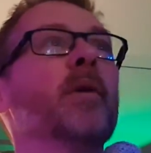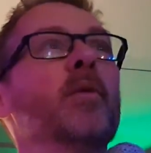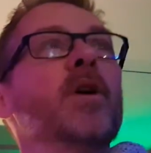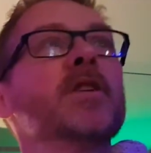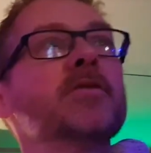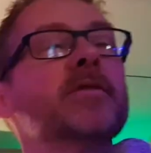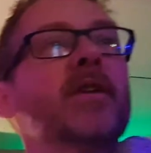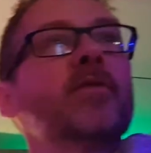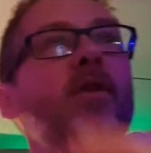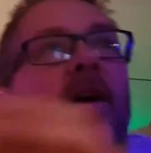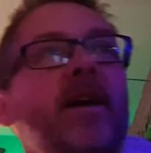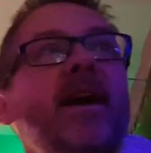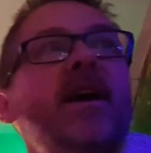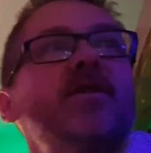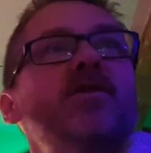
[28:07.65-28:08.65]
But what I'll do is I thought I
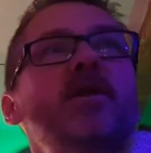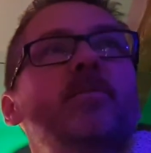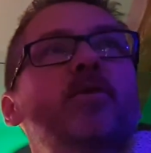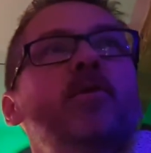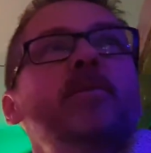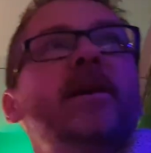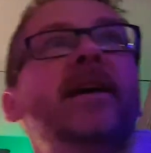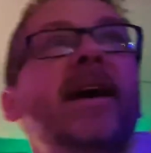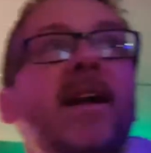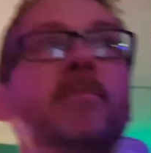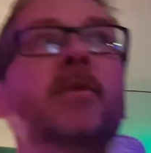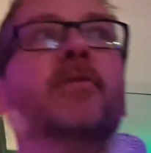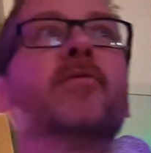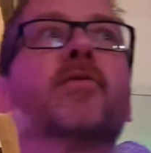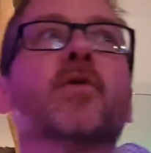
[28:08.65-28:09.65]
could actually probably get
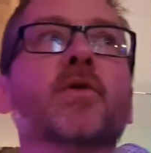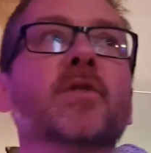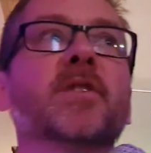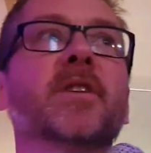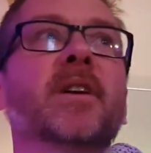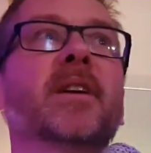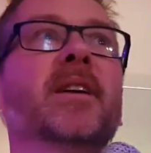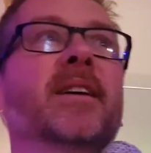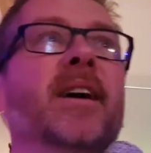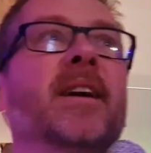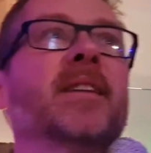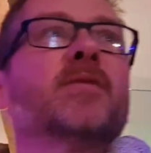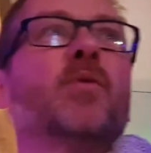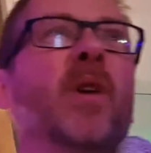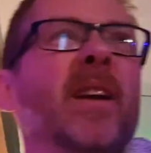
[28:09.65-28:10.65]
them in front,
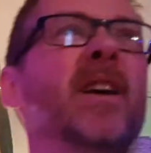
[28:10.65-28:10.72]
and it's quite a